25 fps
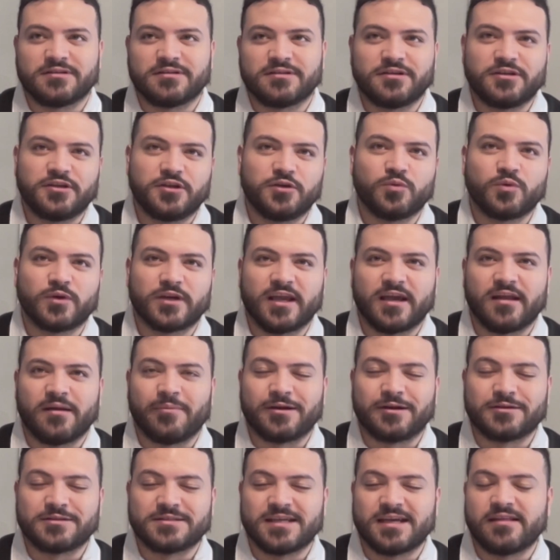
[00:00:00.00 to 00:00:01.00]
you would get
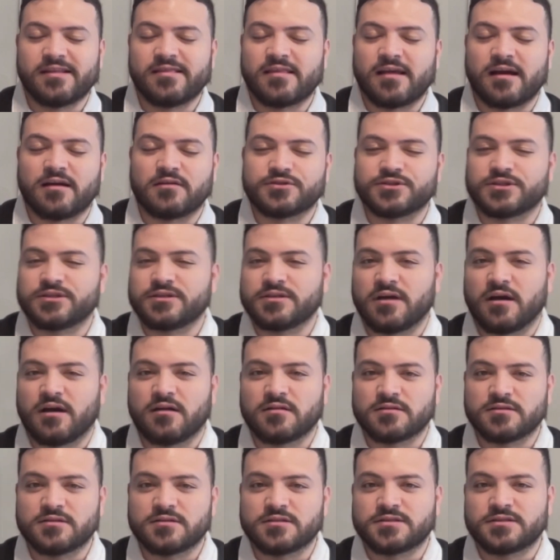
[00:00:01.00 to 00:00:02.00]
about ten thousand
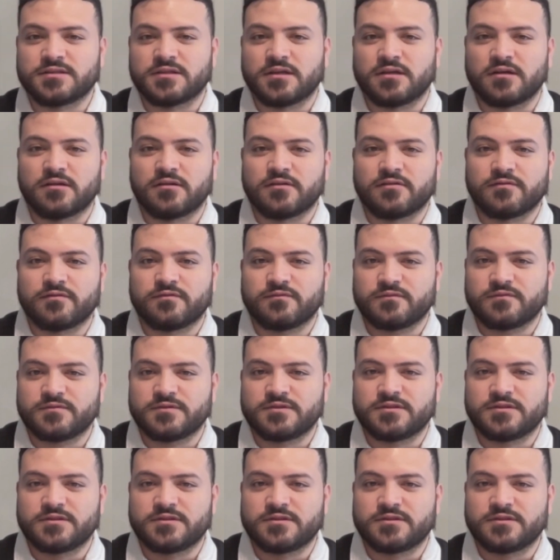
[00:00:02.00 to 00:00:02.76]
dollars of